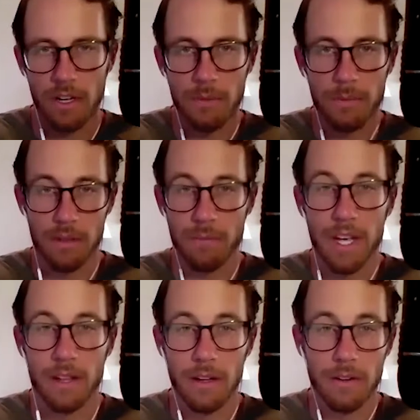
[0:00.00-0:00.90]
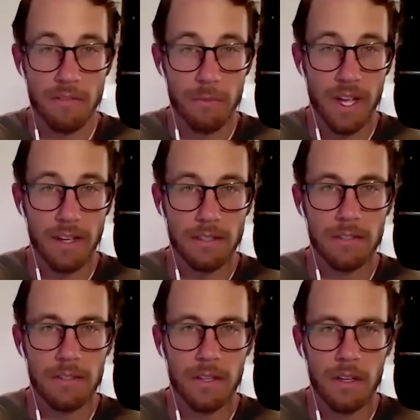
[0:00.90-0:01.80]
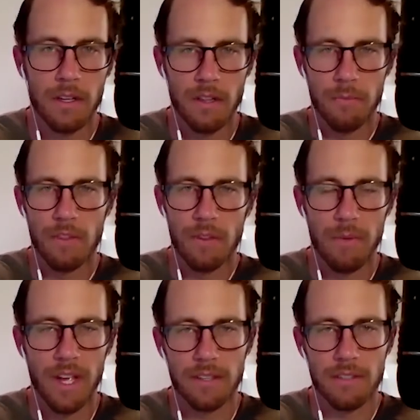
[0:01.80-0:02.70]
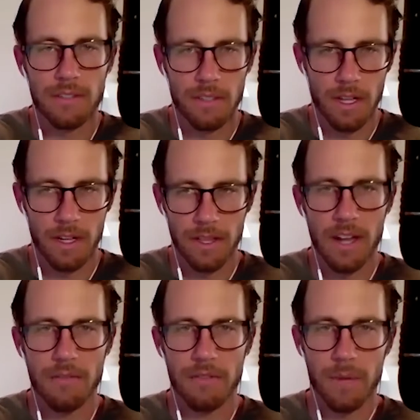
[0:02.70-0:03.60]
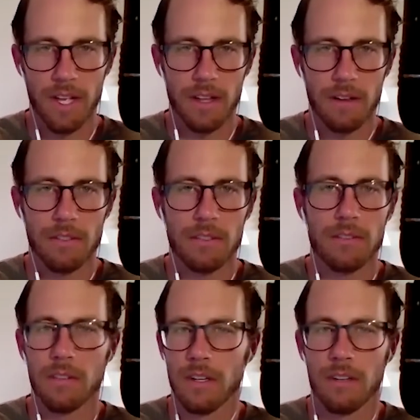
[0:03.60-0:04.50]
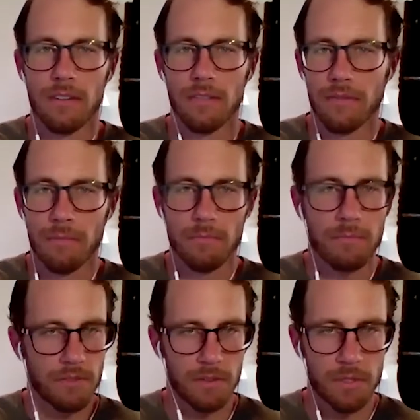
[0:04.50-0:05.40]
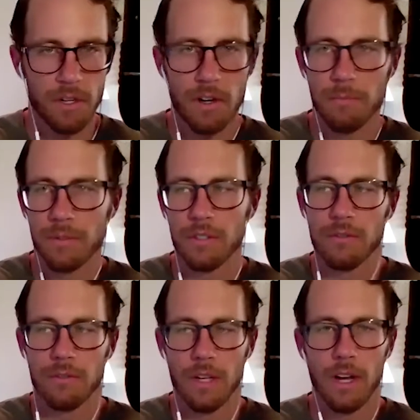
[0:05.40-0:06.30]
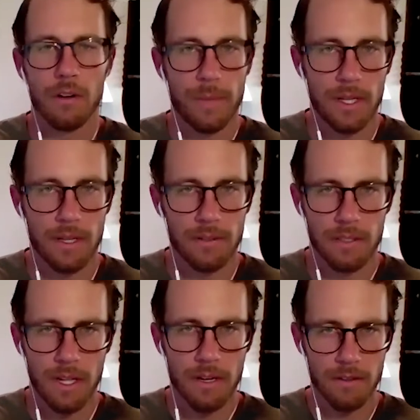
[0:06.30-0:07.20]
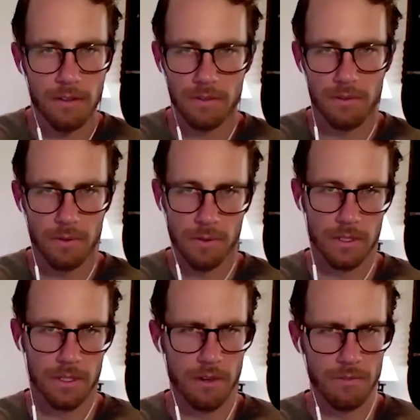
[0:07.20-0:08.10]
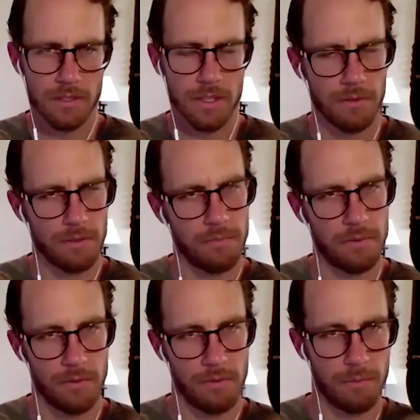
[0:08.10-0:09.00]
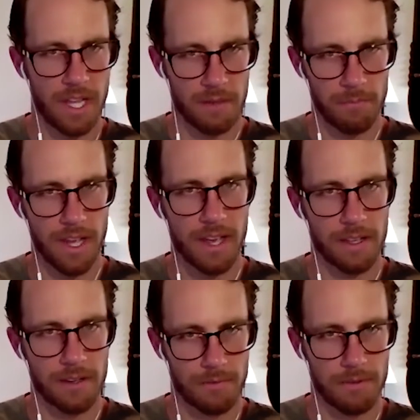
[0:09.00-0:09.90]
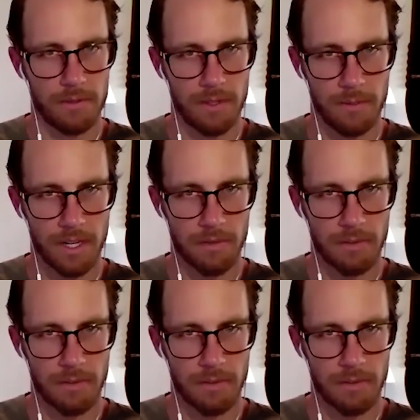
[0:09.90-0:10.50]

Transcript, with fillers: about the bailout of the banks. The banks, a lot of the bailouts from TARP to the auto bailouts, a lot of those were loans that were paid back. Mm-hmm. Am I